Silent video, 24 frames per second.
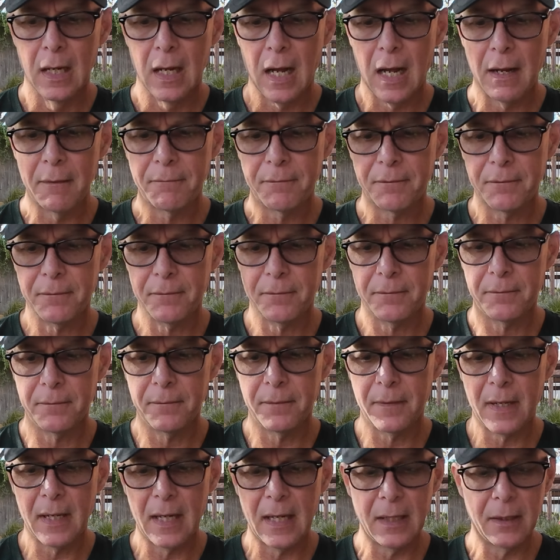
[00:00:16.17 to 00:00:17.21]
I've
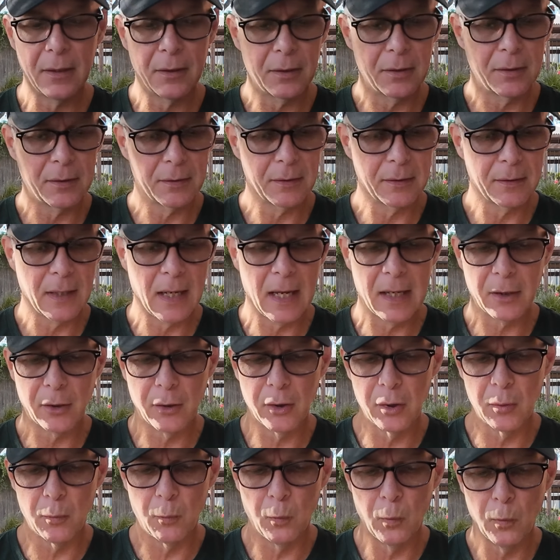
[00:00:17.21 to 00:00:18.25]
had
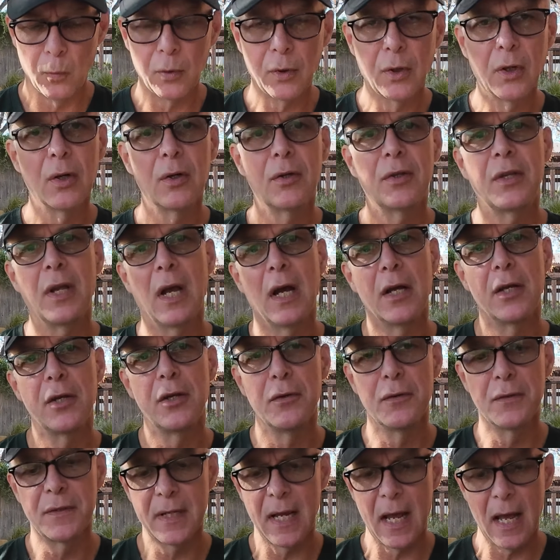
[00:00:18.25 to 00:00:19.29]
good good uh,
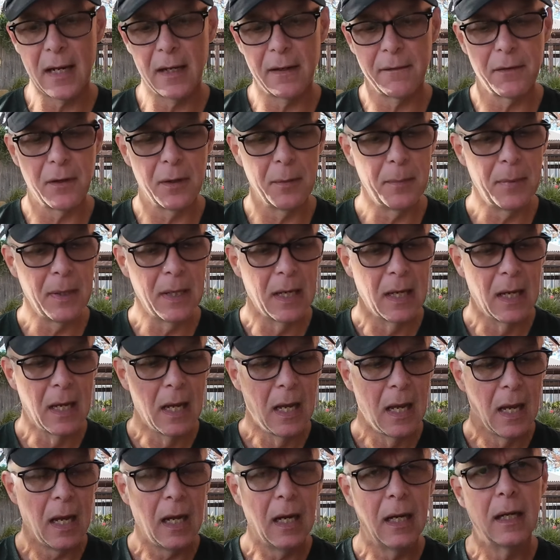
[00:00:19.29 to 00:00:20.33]
use out of them.
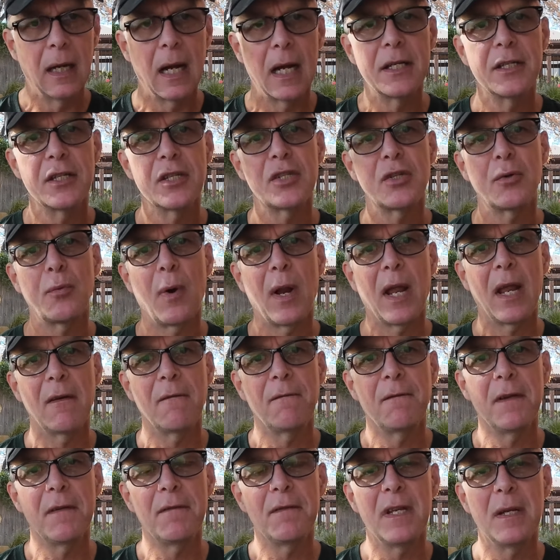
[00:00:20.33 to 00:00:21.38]
Uh, I just ran
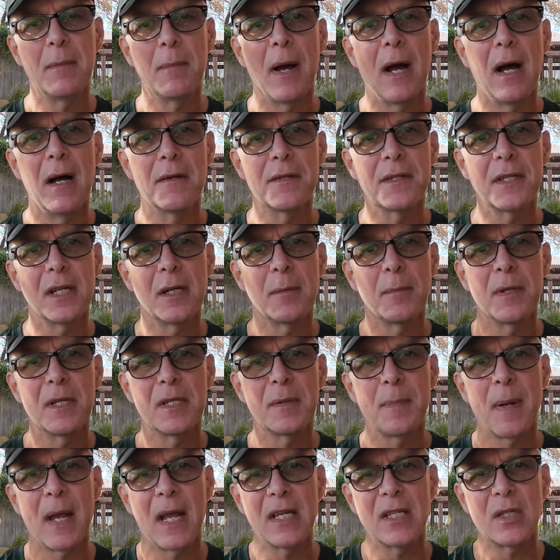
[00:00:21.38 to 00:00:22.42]
50 miles in them this
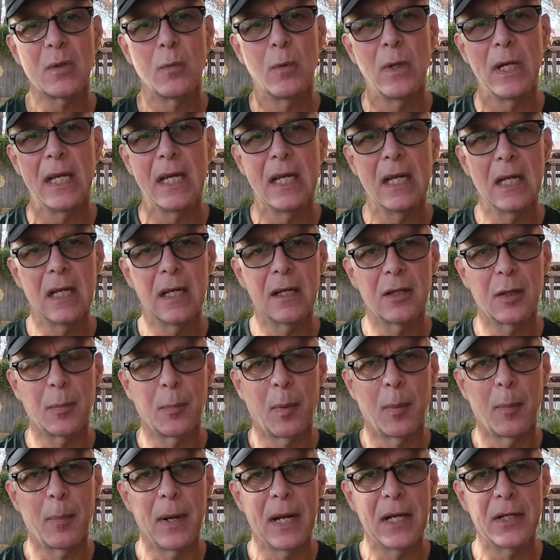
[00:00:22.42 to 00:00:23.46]
past weekend at the
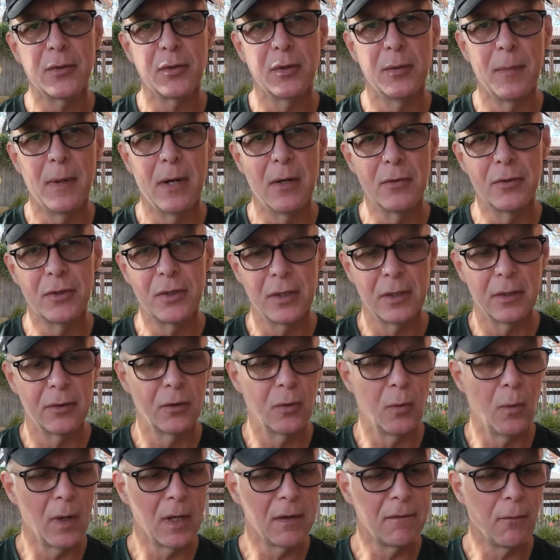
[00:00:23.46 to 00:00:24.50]
Perpetual Motion
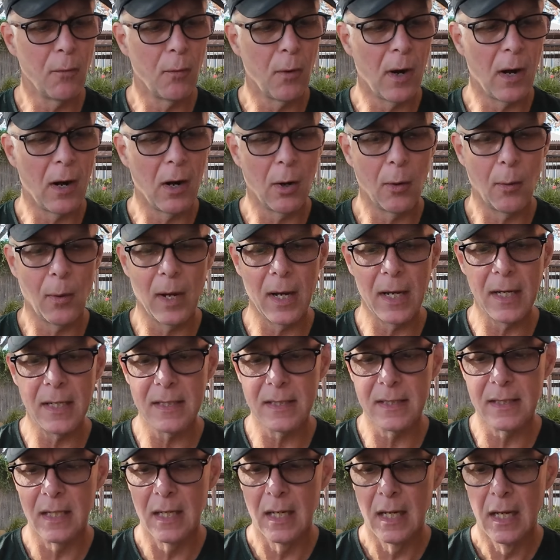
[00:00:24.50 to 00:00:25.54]
24-hour
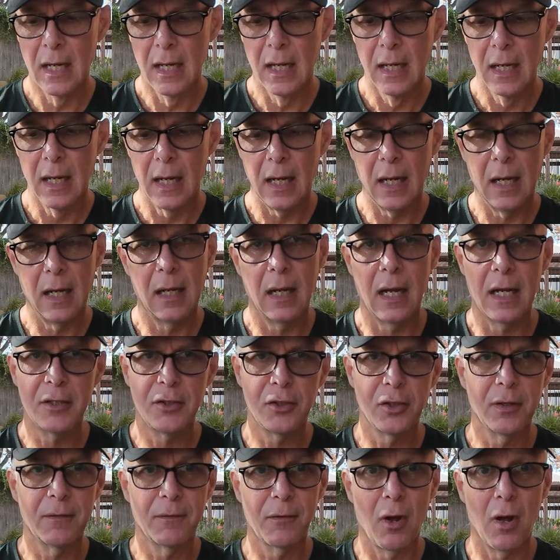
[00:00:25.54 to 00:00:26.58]
race. Uh, I
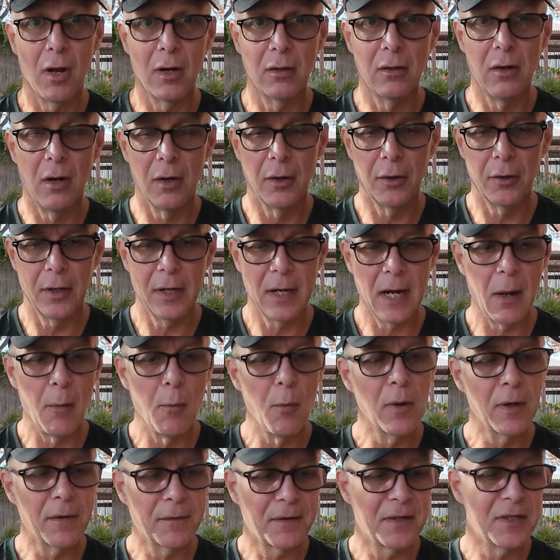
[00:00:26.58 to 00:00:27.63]
should have gone longer and I
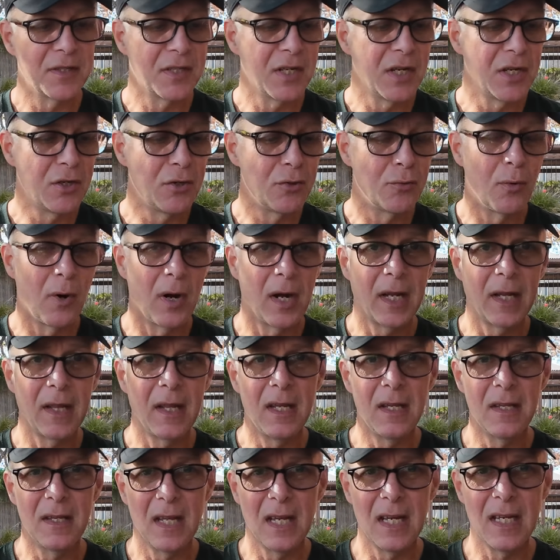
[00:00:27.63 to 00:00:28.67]
would have continued running
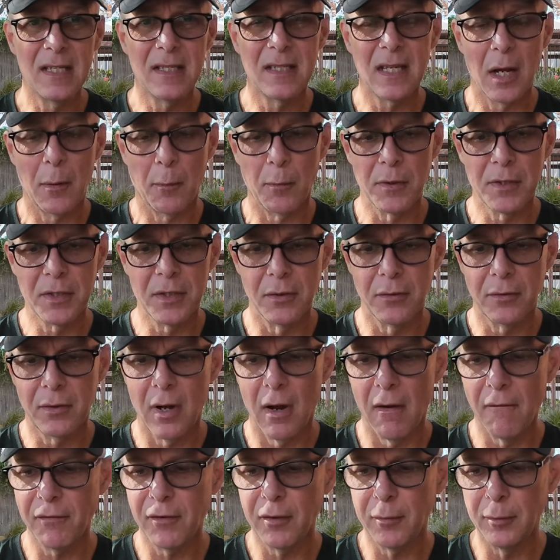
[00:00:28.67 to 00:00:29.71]
in these. They were still
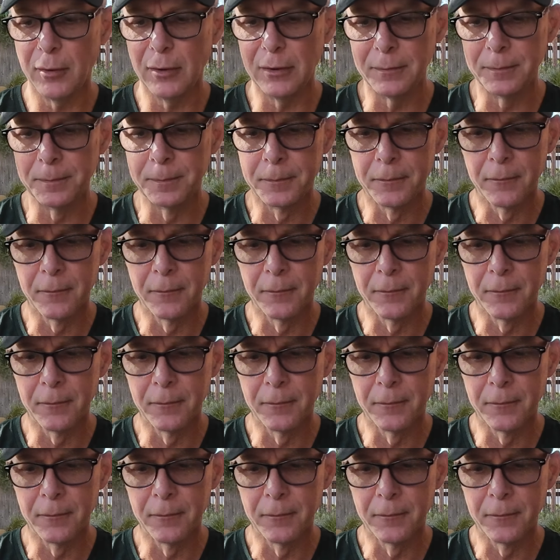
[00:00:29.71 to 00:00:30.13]
comfortable.